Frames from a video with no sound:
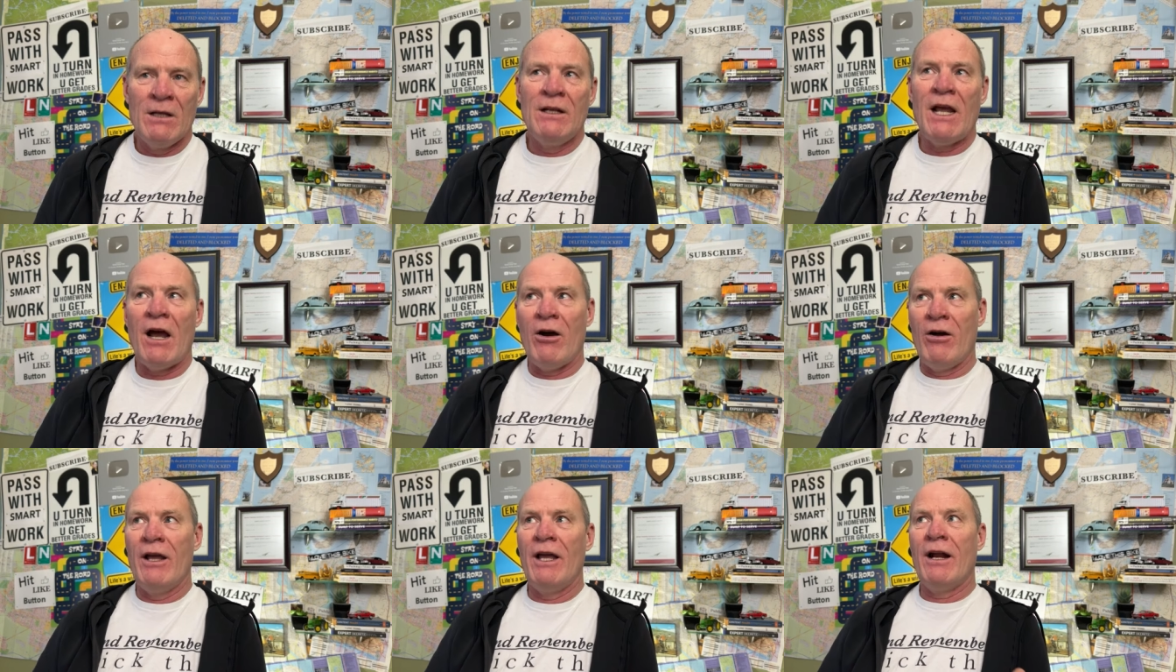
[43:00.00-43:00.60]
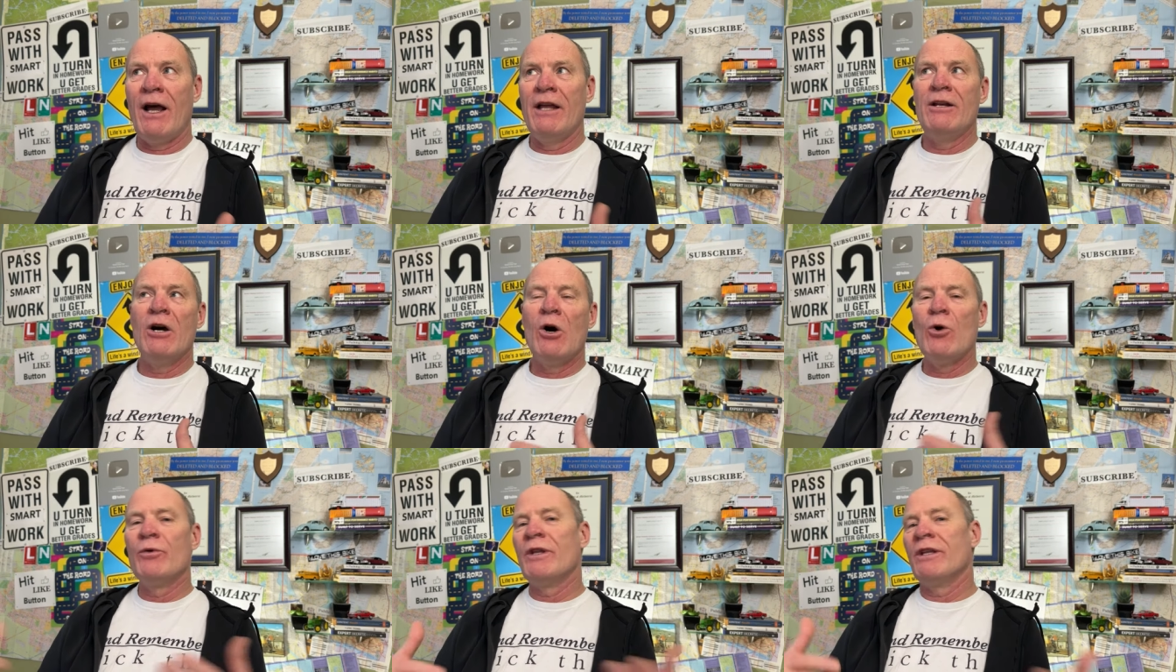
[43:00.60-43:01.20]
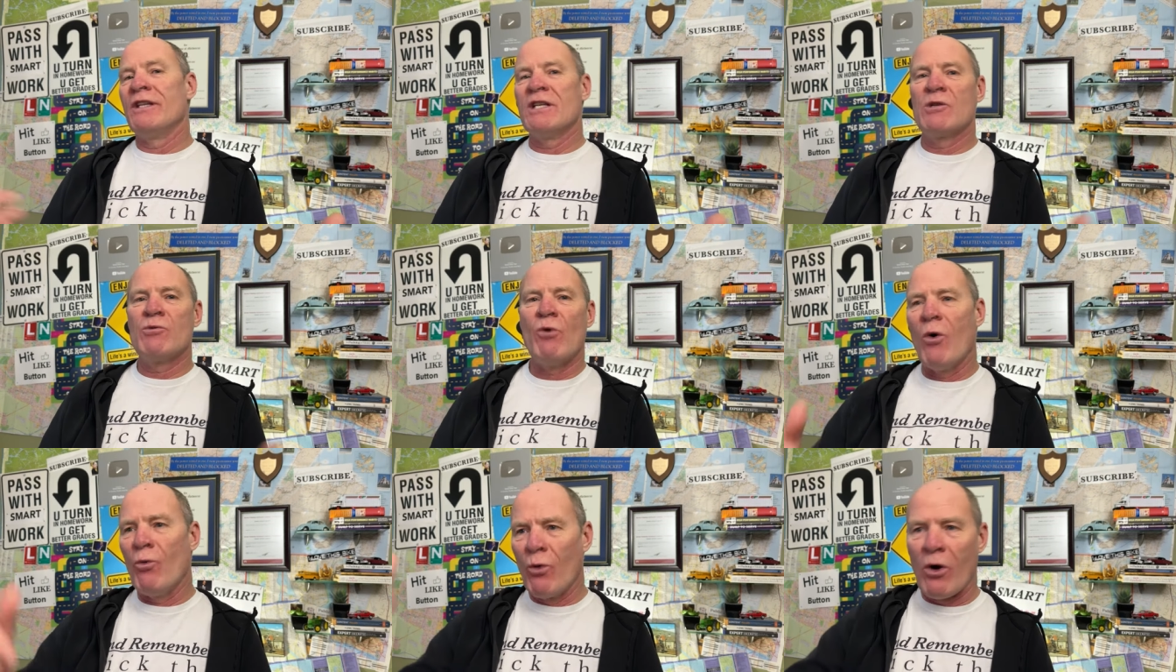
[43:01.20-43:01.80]
now, and I know that this
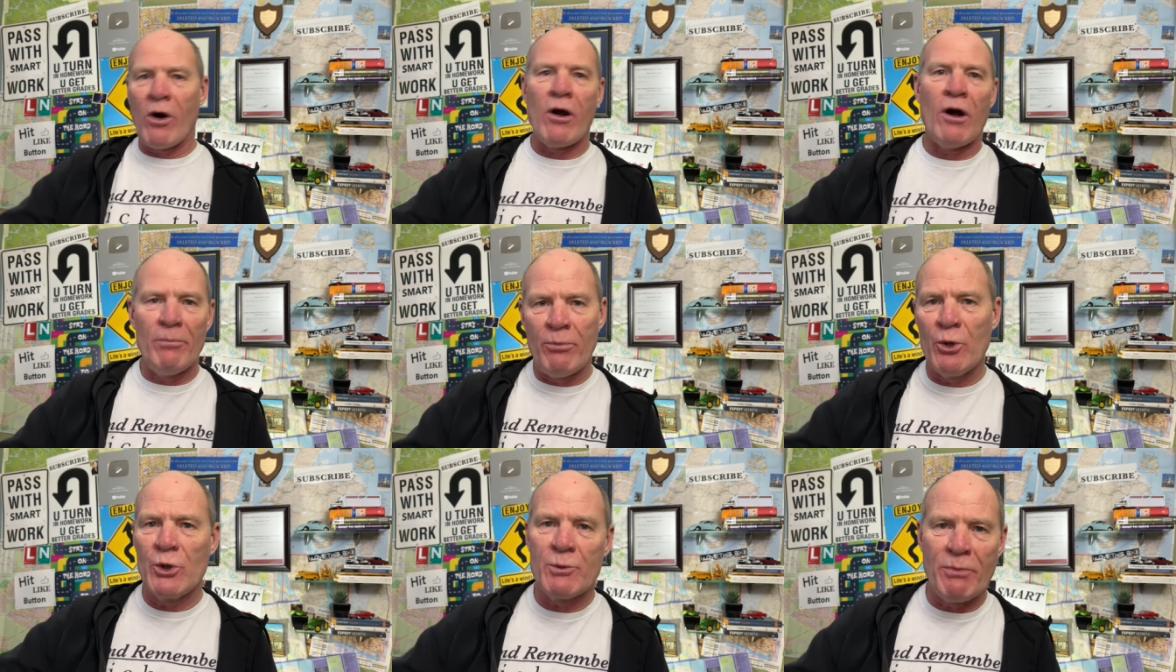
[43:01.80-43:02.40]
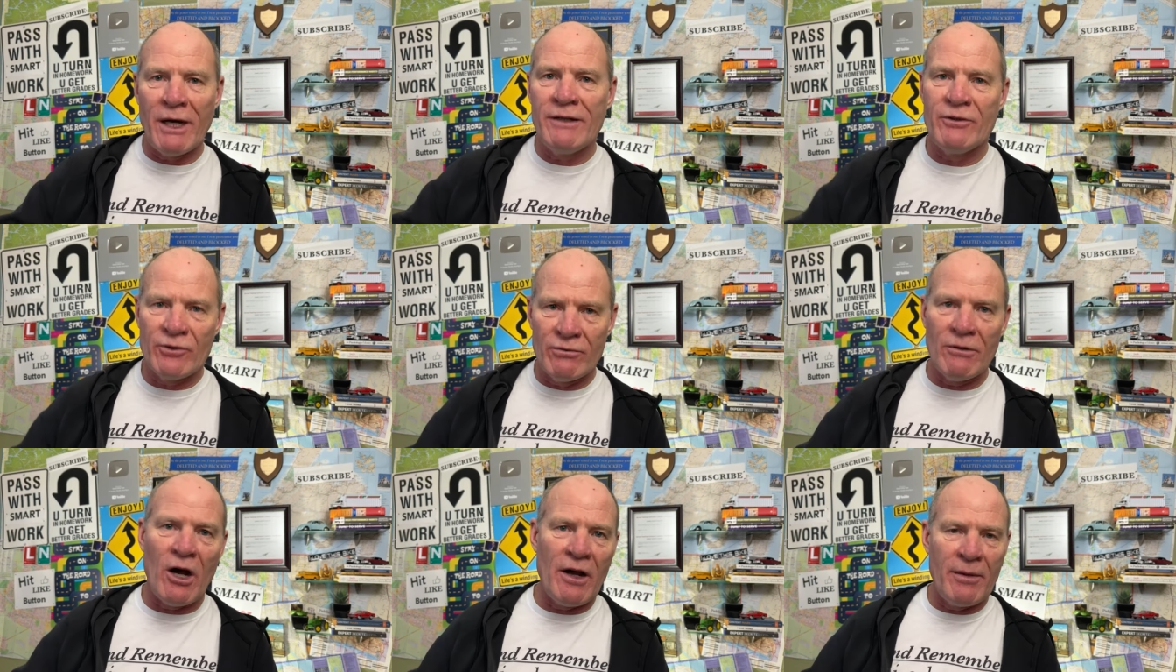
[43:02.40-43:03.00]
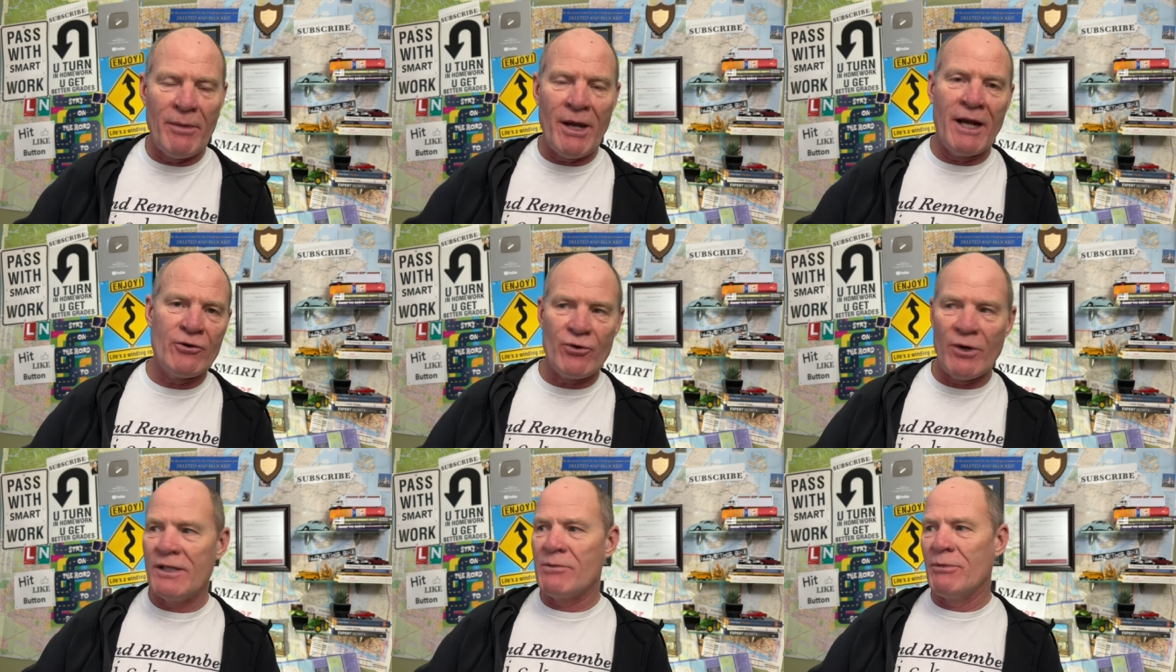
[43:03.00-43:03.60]
won't work on push button automatic
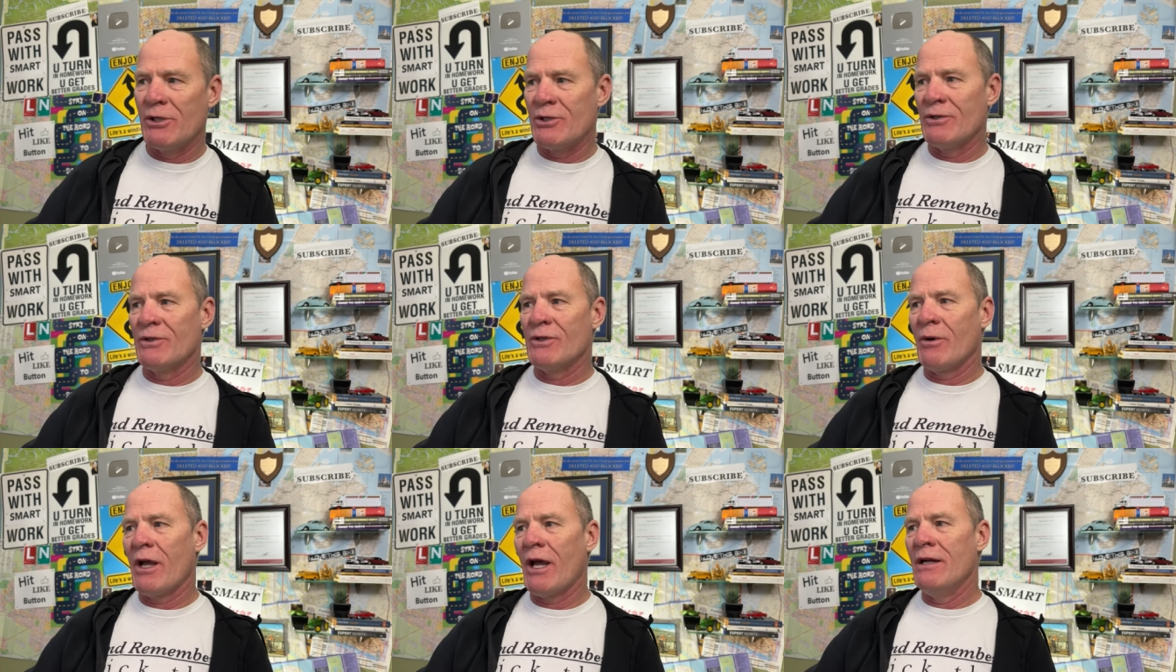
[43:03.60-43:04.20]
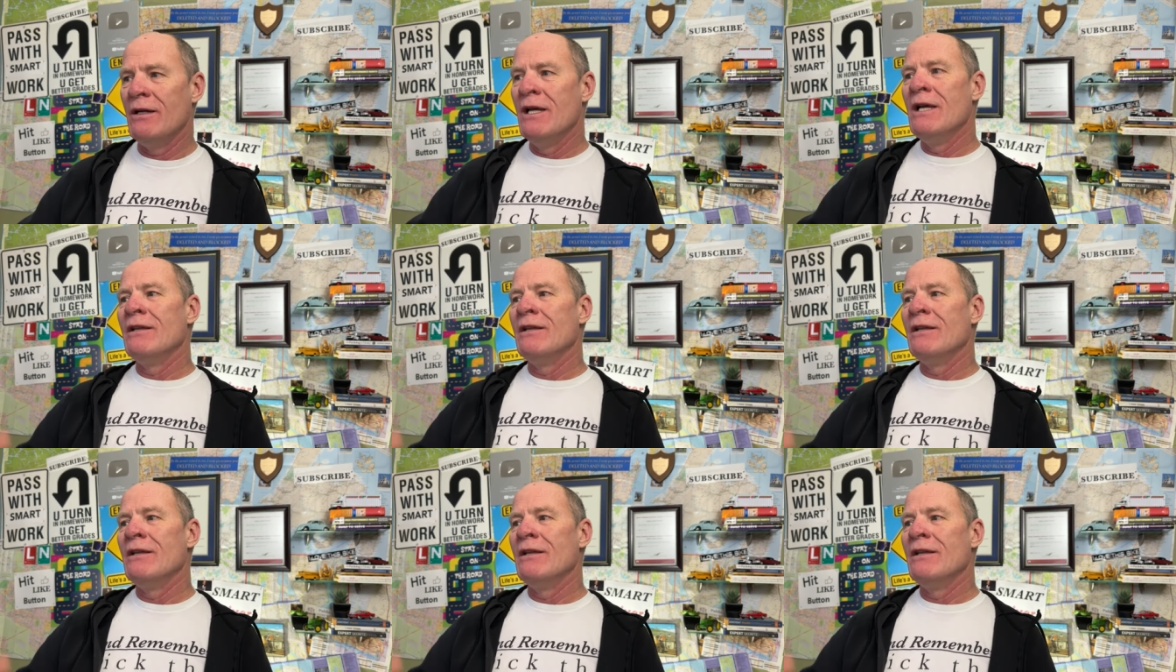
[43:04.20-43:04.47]
transmissions, okay?